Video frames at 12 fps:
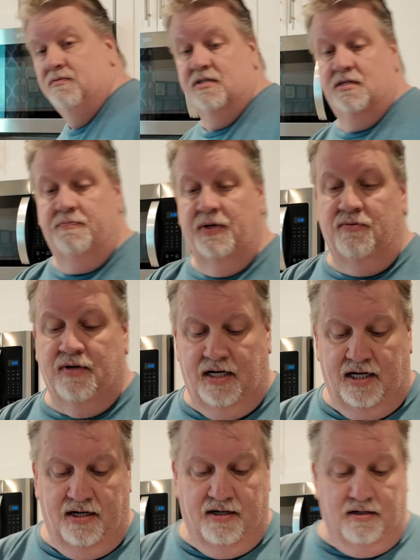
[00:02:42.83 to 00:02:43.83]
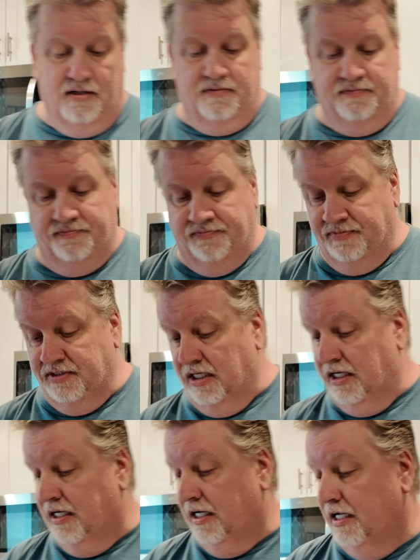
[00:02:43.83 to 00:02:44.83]
recipe right here,
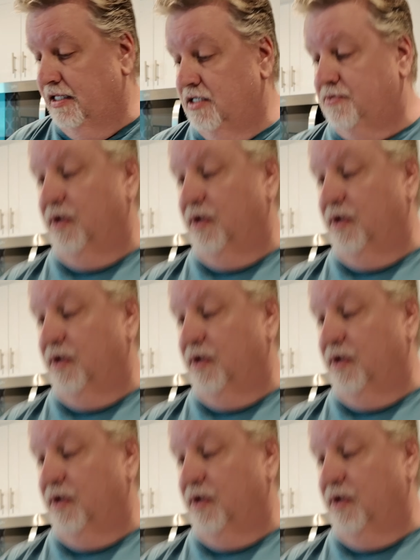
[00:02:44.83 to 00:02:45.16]
and this